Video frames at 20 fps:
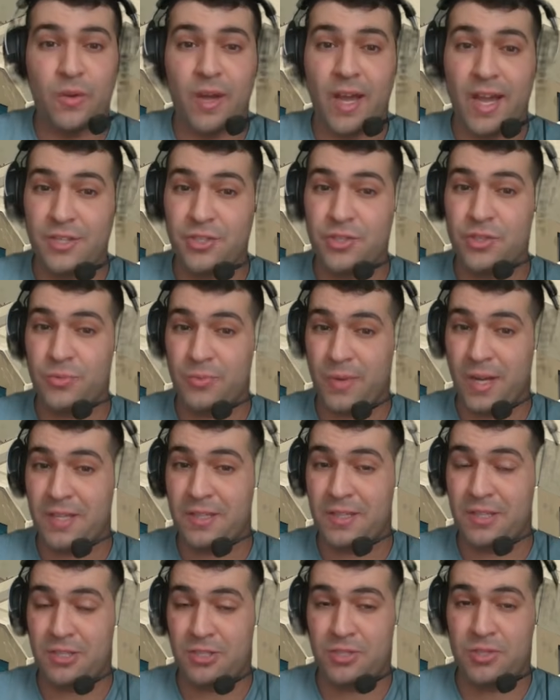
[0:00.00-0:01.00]
So as you
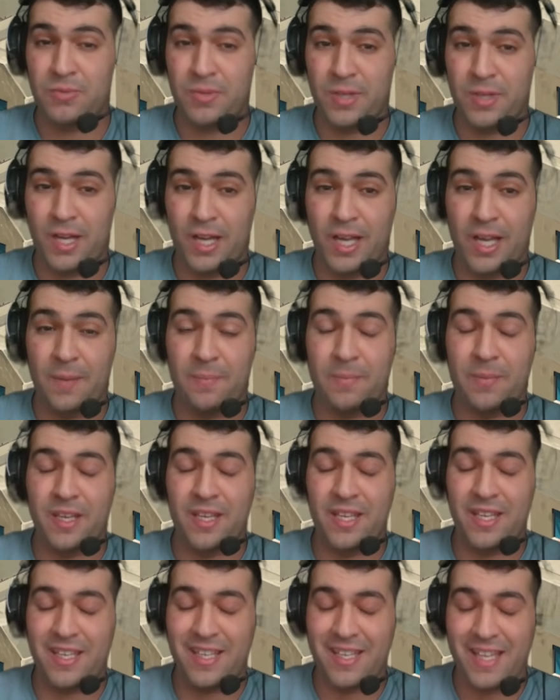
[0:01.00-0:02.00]
rank this unit up,
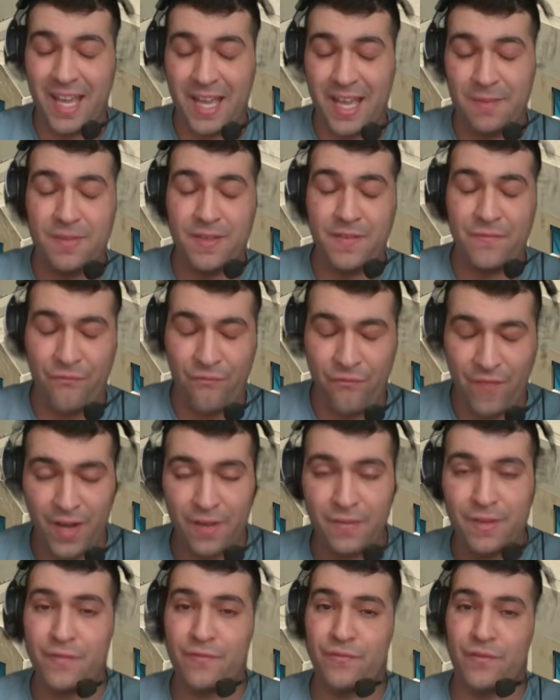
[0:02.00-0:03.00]
it can be
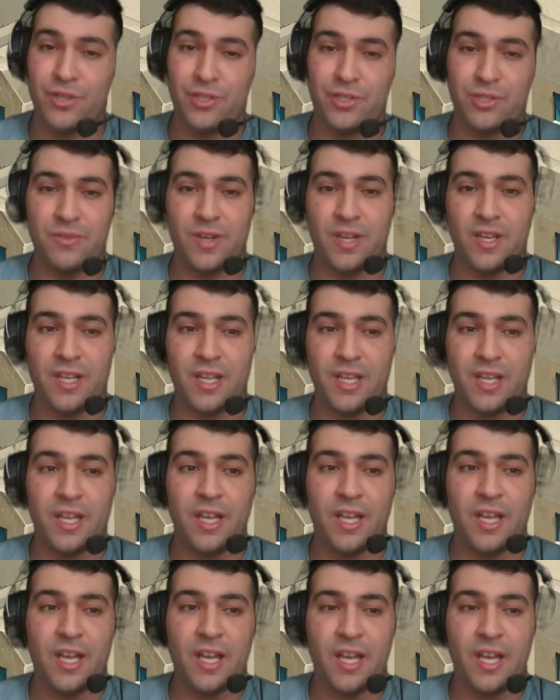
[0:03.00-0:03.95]
very frustrating,